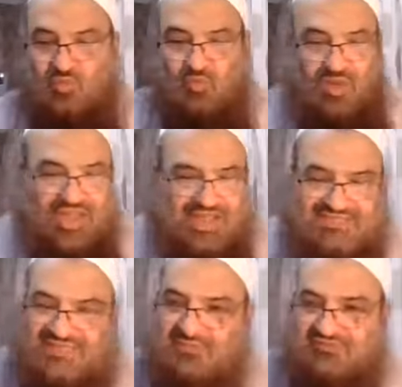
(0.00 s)
Why
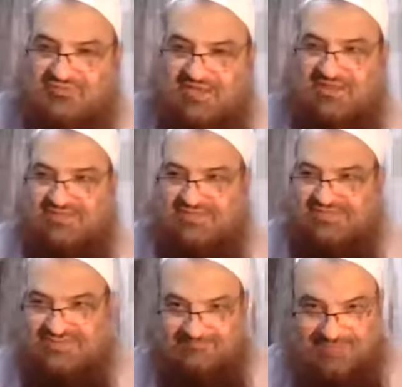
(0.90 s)
is that we find
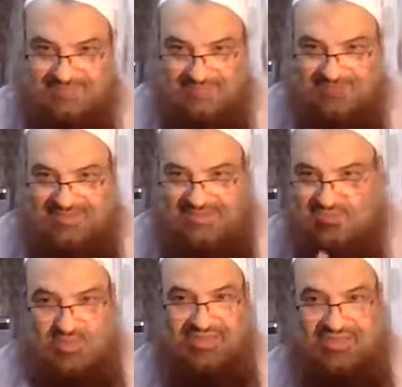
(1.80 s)
that some people make it
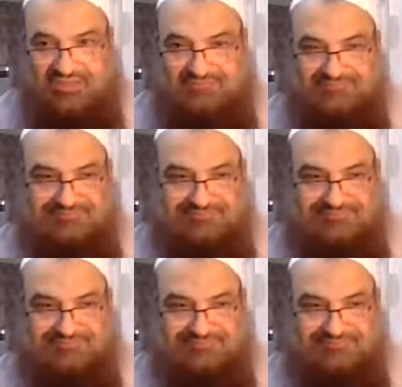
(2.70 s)
quick?